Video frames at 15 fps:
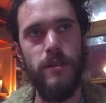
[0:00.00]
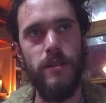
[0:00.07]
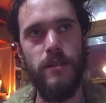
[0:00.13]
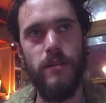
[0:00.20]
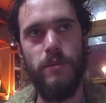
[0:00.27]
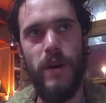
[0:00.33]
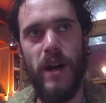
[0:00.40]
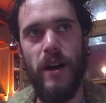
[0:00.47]

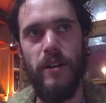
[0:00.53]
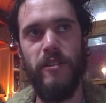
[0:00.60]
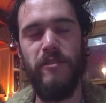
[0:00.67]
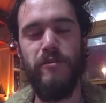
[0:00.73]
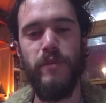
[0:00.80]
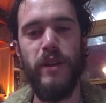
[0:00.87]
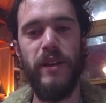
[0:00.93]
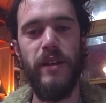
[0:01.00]
part of
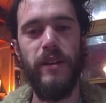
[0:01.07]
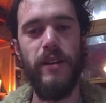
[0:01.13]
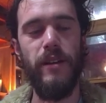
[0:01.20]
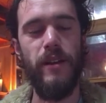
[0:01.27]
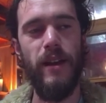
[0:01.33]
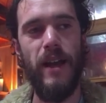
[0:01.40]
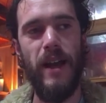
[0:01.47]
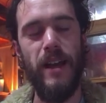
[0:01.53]
me
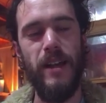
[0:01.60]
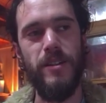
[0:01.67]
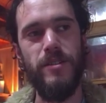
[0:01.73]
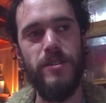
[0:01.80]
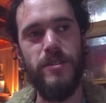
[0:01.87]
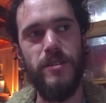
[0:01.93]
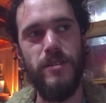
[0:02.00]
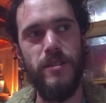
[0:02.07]
and
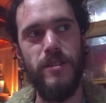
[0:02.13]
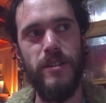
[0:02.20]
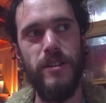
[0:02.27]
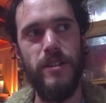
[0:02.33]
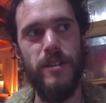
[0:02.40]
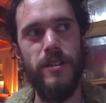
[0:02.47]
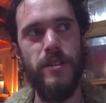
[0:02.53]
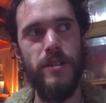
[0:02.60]

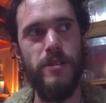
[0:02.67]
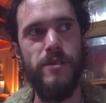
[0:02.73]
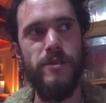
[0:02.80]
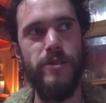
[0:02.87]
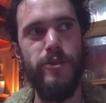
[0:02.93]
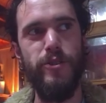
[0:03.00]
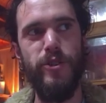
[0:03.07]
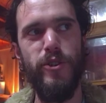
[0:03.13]
the
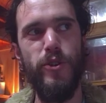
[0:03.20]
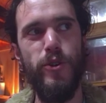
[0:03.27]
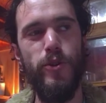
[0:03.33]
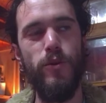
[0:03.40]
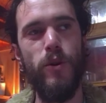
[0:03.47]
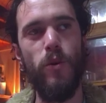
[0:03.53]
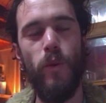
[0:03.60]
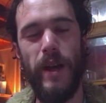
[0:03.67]
new
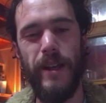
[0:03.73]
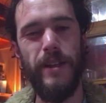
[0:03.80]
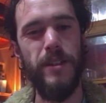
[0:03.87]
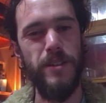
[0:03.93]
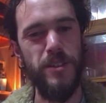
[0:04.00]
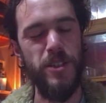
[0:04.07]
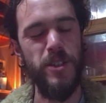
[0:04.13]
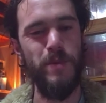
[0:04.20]
awakened
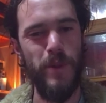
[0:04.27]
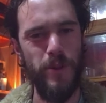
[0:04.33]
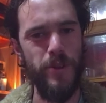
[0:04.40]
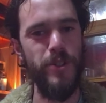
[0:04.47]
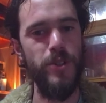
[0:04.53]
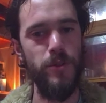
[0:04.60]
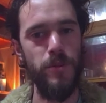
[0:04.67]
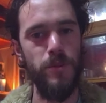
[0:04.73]

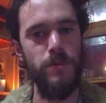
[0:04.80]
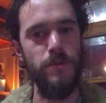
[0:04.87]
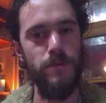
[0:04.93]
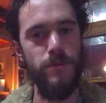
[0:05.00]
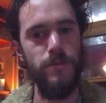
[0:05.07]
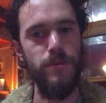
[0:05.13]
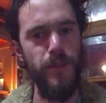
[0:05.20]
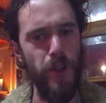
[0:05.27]
spiritual
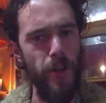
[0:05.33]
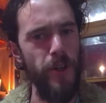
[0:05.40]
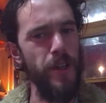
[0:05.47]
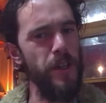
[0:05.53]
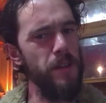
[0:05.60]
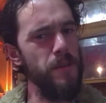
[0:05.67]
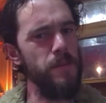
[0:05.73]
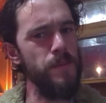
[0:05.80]
yearning?
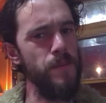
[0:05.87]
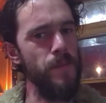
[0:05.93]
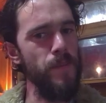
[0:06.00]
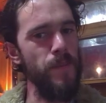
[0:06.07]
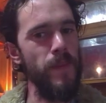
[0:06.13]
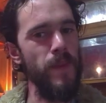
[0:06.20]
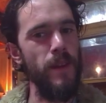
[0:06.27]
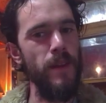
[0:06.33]

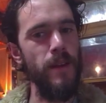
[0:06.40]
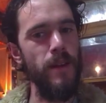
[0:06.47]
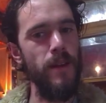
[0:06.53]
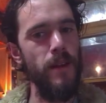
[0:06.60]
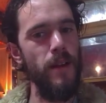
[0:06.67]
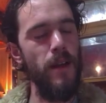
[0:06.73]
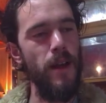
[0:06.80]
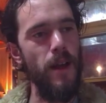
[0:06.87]
Sure.
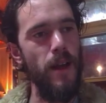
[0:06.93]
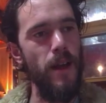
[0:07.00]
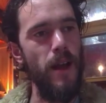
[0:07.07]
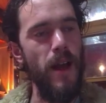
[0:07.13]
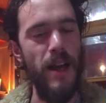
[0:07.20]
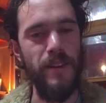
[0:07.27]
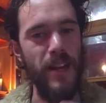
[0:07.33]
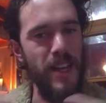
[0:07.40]

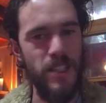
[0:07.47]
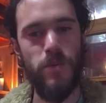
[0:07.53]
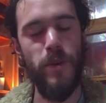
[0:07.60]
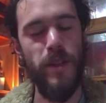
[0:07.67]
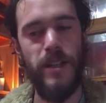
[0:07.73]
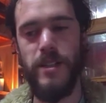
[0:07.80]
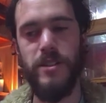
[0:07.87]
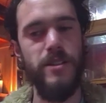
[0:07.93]
And that's when I
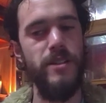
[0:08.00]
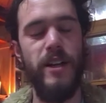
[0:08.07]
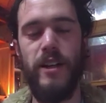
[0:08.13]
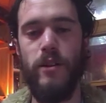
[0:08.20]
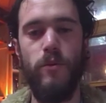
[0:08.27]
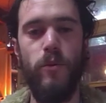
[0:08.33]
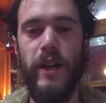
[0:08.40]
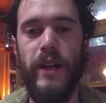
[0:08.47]
just started
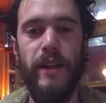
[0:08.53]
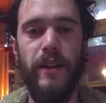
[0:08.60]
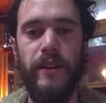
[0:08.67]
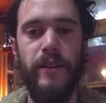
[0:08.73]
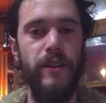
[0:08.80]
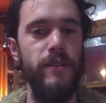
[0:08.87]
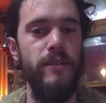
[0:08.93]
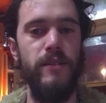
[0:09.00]
reading.
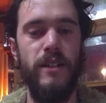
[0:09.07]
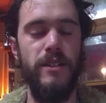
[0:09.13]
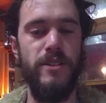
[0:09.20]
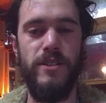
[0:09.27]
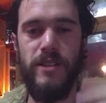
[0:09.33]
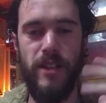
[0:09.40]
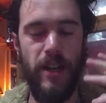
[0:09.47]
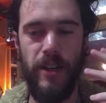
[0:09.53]
I just
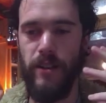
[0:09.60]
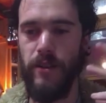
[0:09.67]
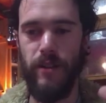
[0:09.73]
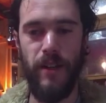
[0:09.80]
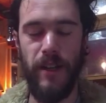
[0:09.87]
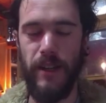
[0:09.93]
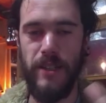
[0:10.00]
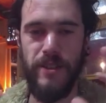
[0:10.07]
started like
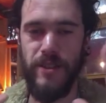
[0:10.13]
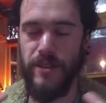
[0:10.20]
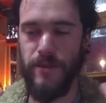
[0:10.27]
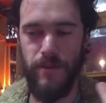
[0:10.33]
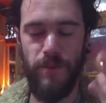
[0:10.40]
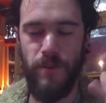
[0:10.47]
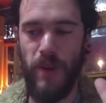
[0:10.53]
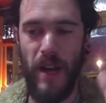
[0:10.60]
I
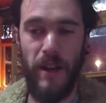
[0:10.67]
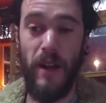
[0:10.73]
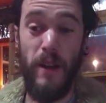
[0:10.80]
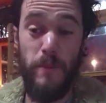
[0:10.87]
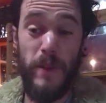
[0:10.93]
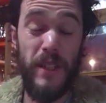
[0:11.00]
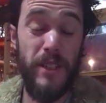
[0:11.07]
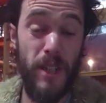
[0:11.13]
I, I
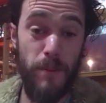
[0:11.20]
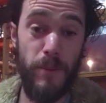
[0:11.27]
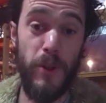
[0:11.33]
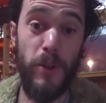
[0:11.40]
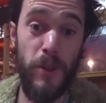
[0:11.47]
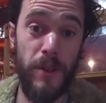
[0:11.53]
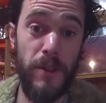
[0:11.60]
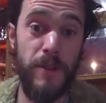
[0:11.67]
picked up
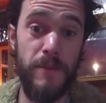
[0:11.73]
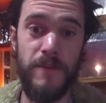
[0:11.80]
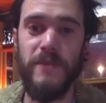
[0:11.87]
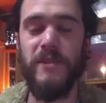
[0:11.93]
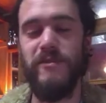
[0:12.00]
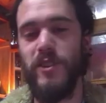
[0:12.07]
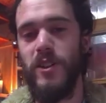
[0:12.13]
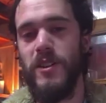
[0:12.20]
Jung, of
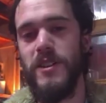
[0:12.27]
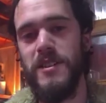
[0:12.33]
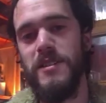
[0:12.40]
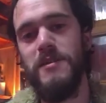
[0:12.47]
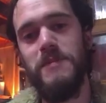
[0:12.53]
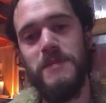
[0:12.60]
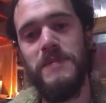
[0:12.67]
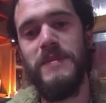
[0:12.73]
course. Mm-hmm
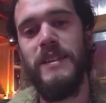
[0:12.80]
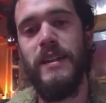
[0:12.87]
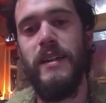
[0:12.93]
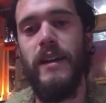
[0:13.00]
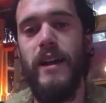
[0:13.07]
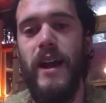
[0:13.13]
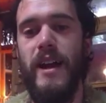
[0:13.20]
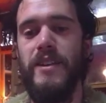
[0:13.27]

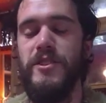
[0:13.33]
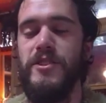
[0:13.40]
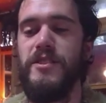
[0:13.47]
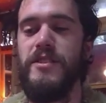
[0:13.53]
and just